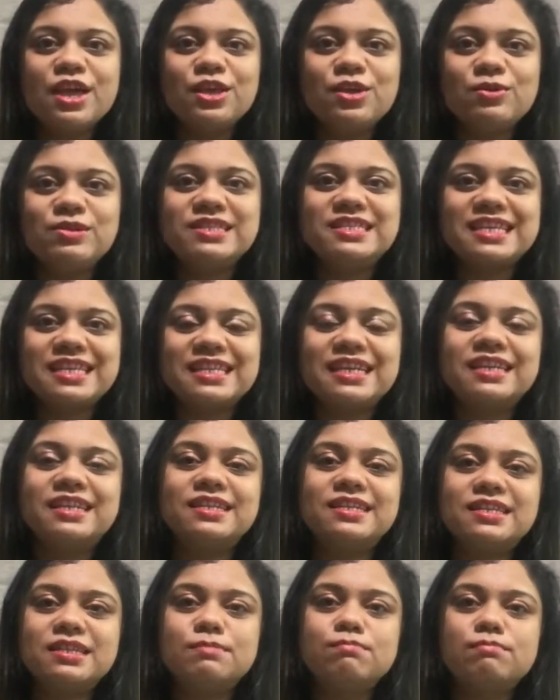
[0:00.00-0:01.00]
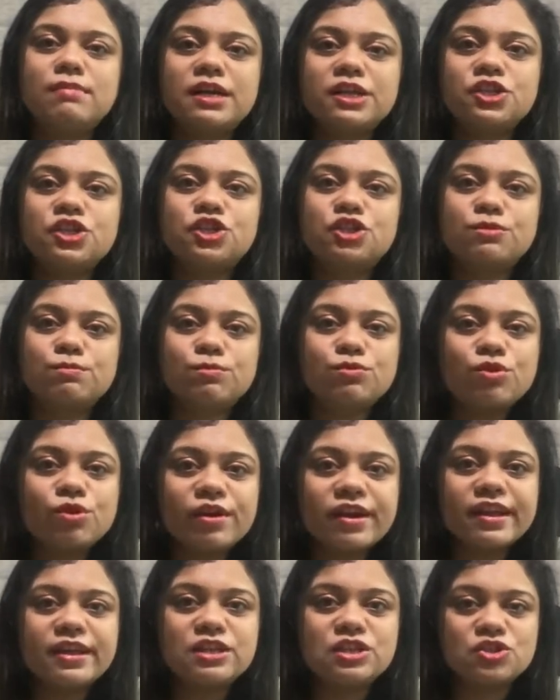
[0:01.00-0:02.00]
You'll see that it's a much
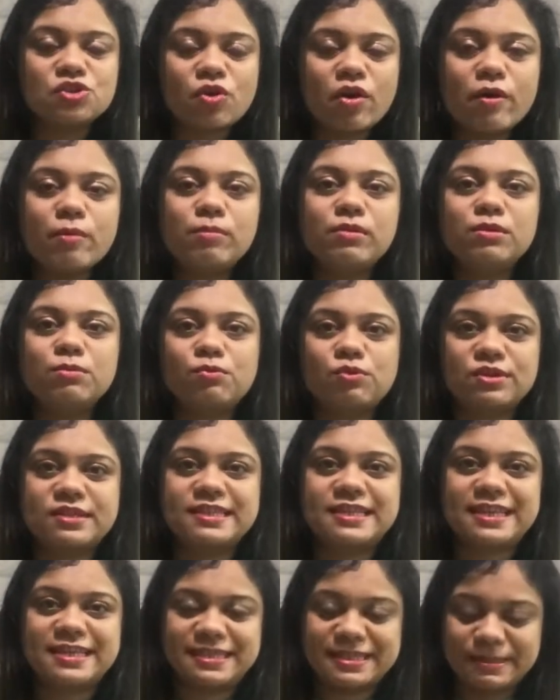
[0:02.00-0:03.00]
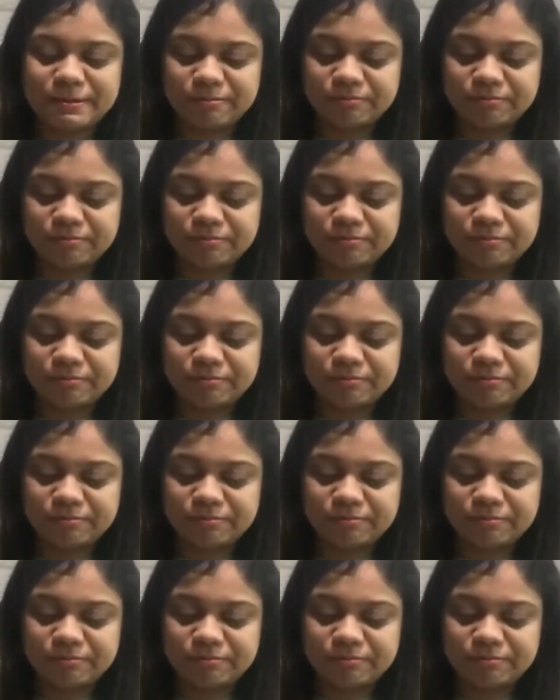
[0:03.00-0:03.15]
more enjoyable process.